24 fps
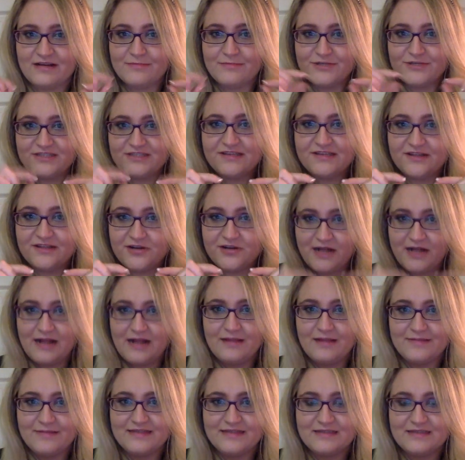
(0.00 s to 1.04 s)
particular
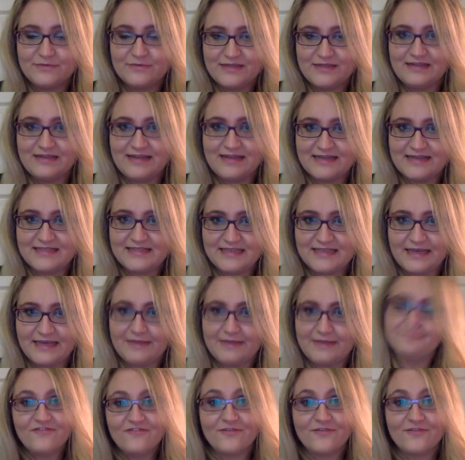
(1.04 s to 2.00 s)
elements within that scene.